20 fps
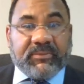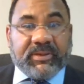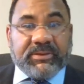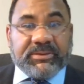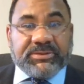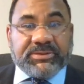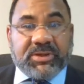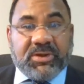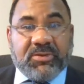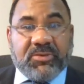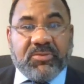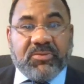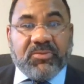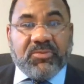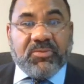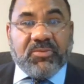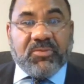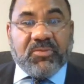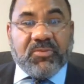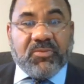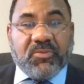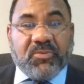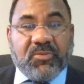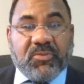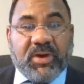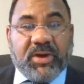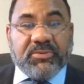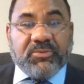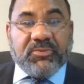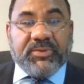So
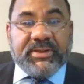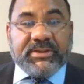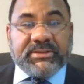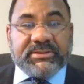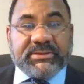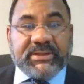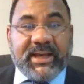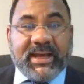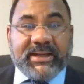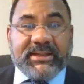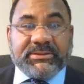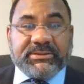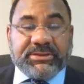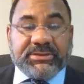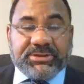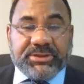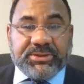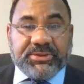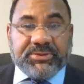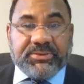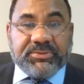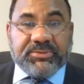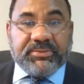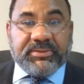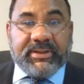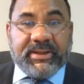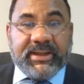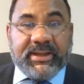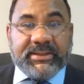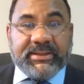what we decided to do,
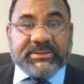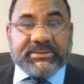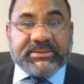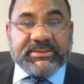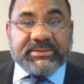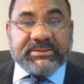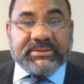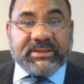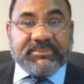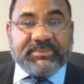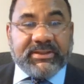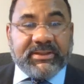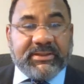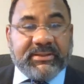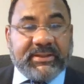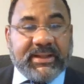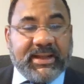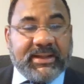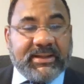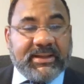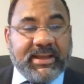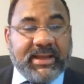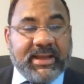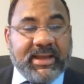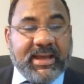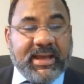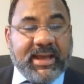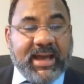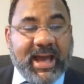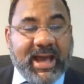and this is something that
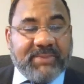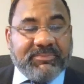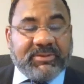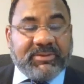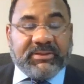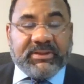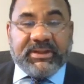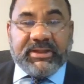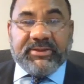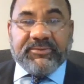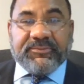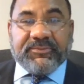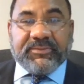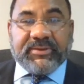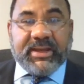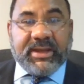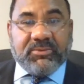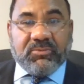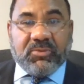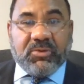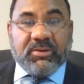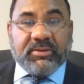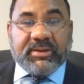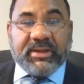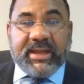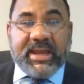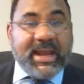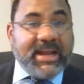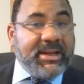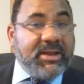I believe can work
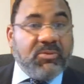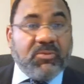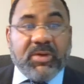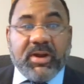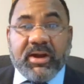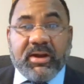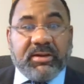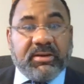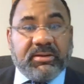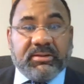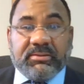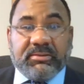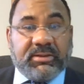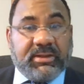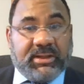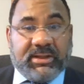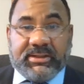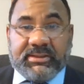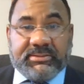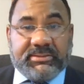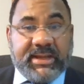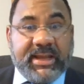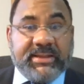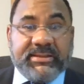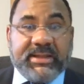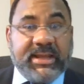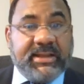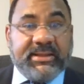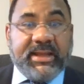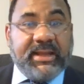anywhere
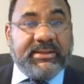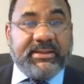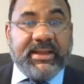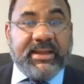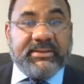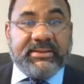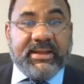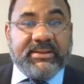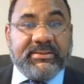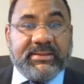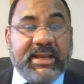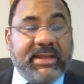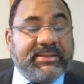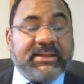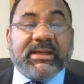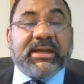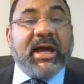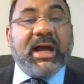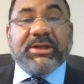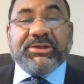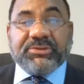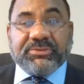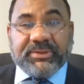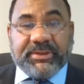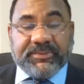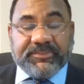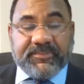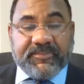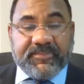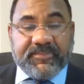in the country,